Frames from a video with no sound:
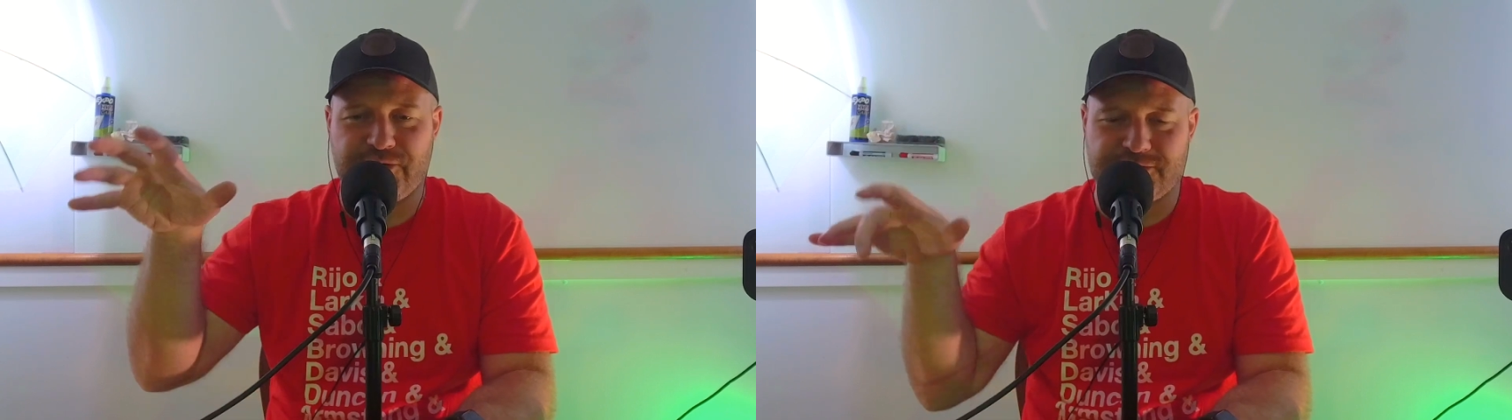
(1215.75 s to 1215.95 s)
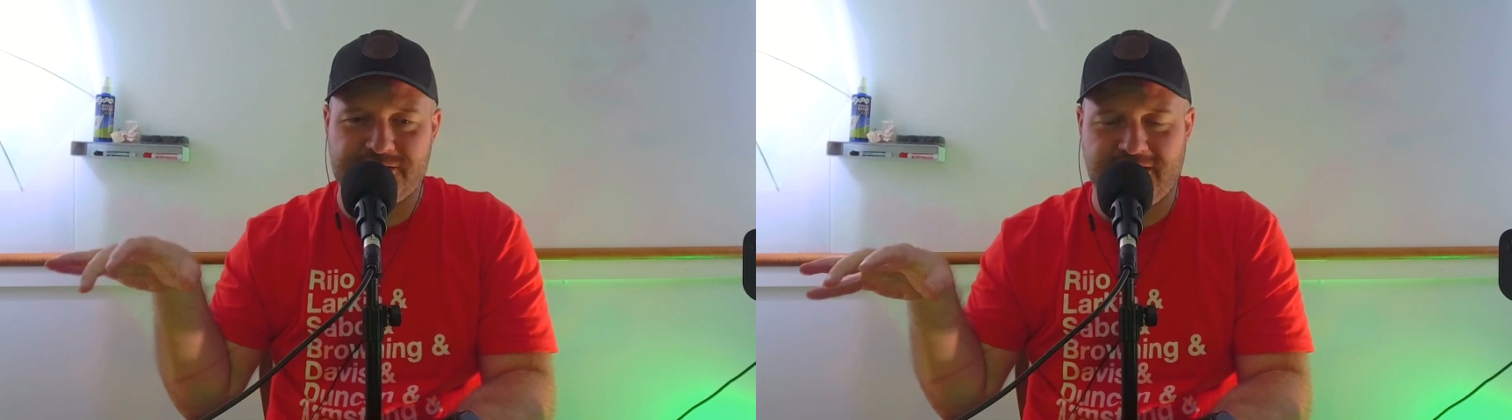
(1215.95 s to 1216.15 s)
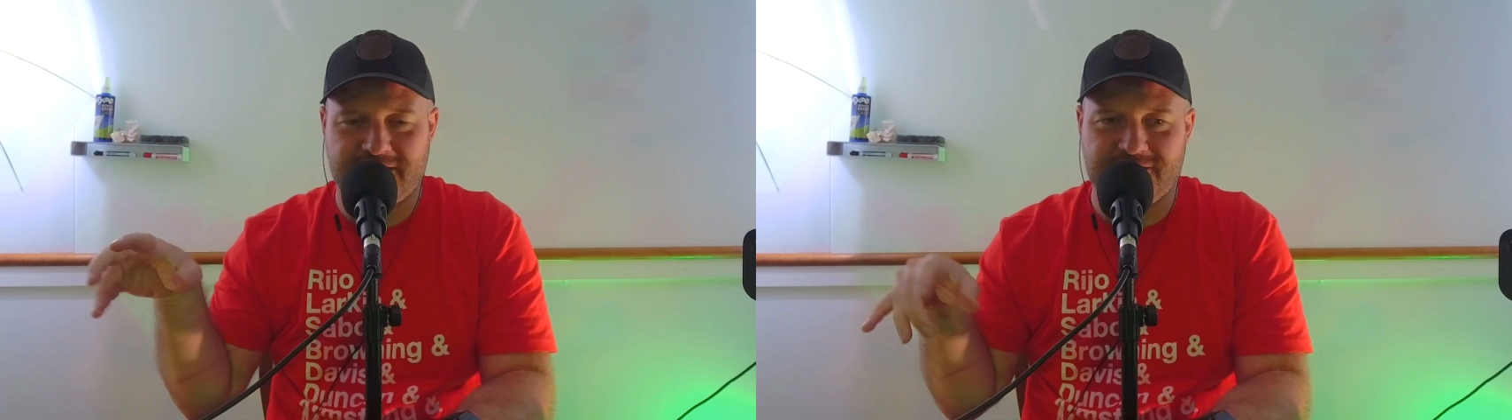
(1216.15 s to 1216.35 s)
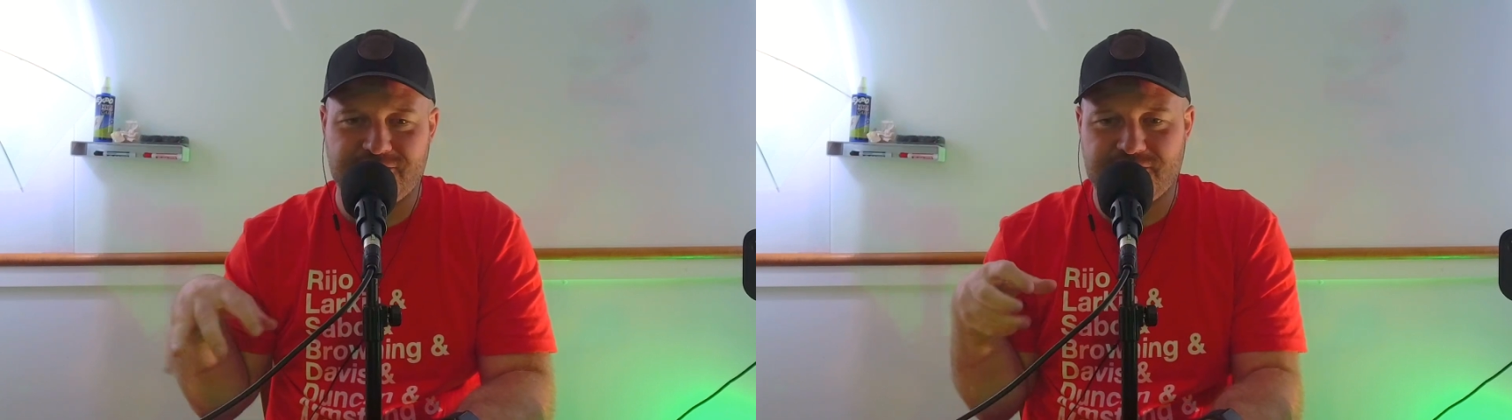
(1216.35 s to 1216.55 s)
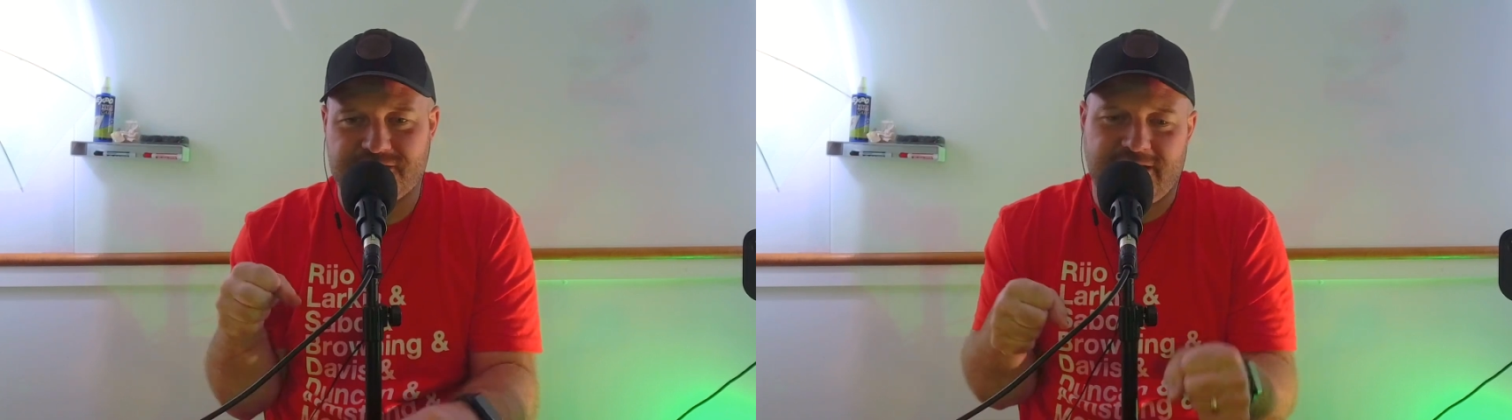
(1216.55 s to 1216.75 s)
your shtick
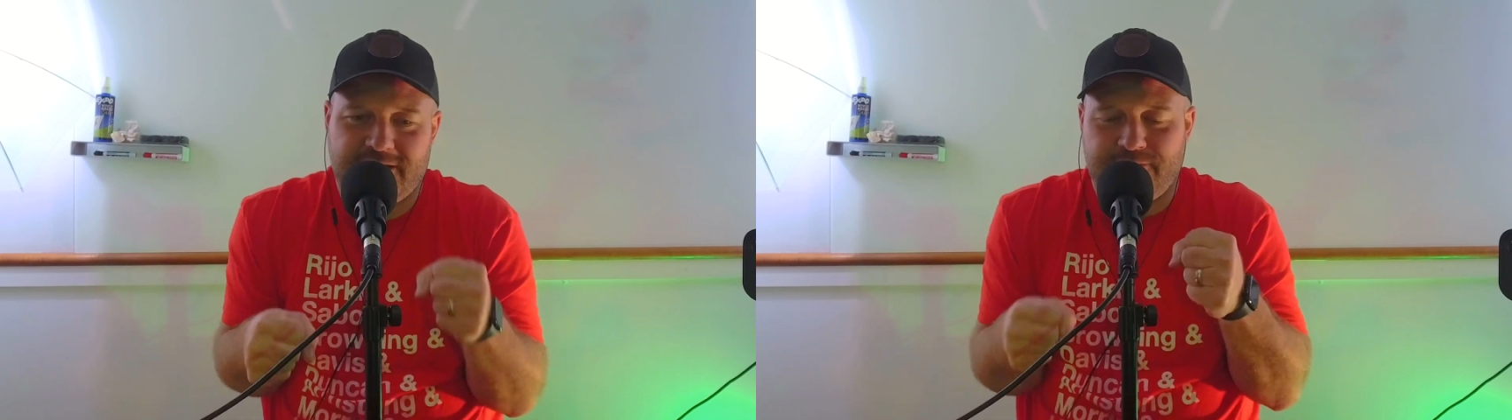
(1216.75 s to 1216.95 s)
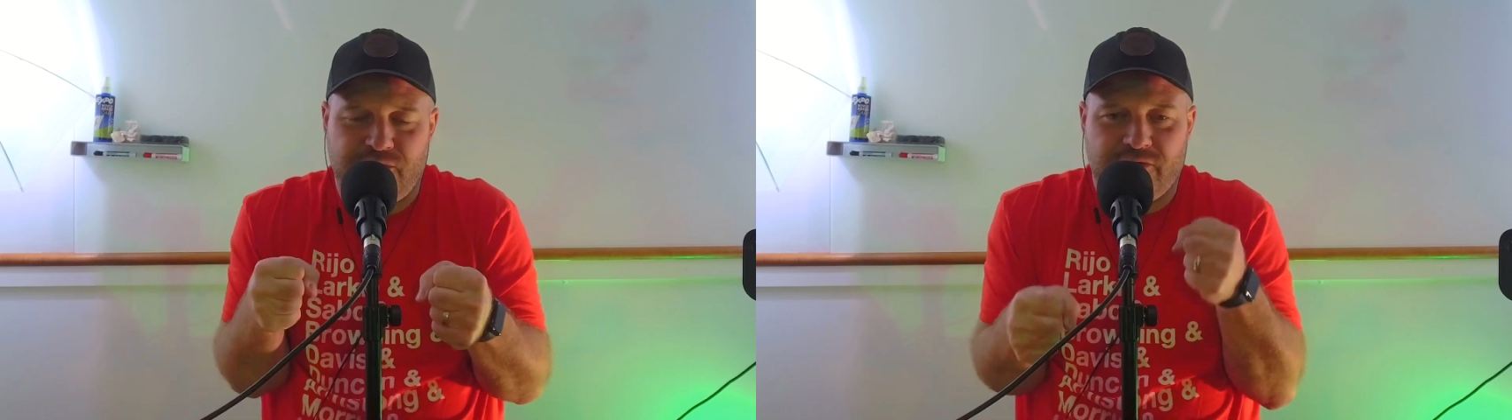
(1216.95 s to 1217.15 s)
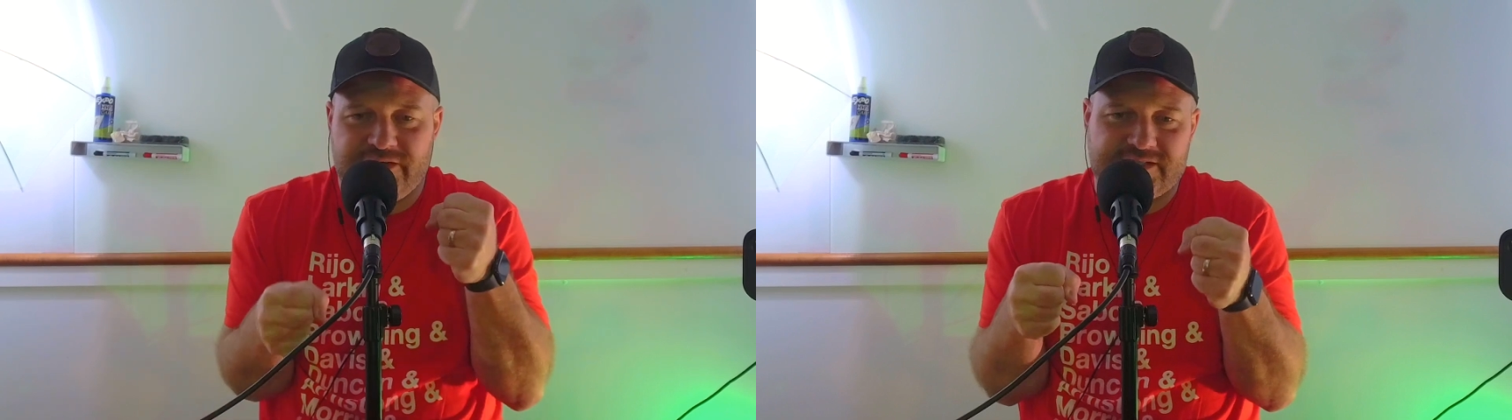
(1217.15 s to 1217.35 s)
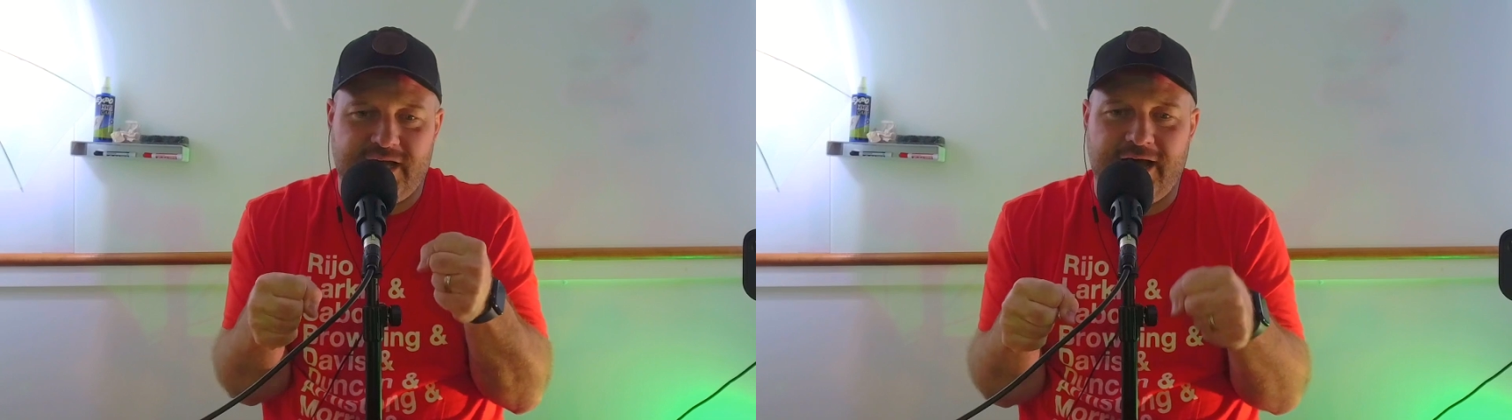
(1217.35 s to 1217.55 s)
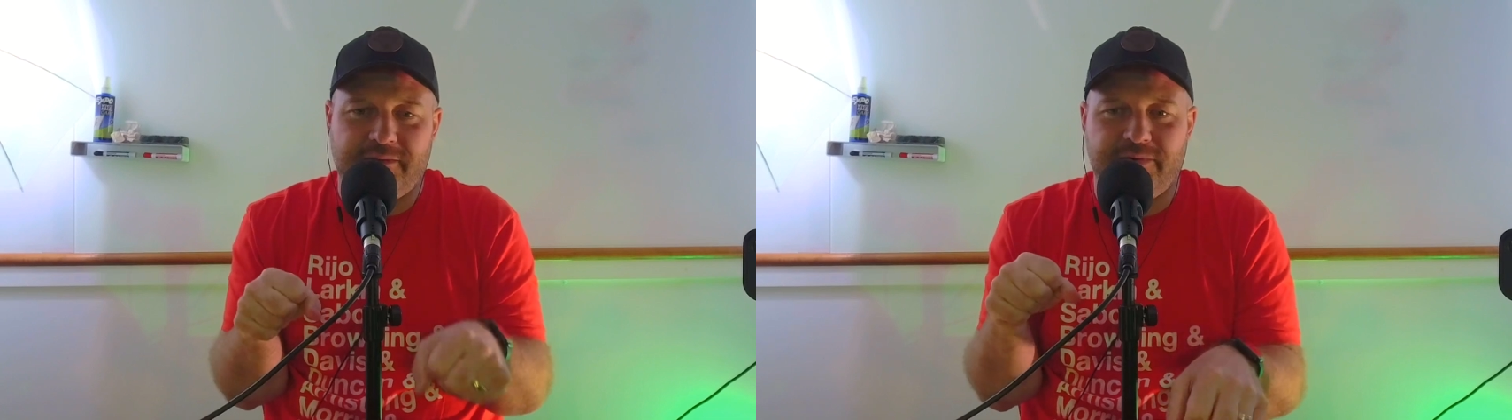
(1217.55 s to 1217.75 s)
that you're just like a nervous guy.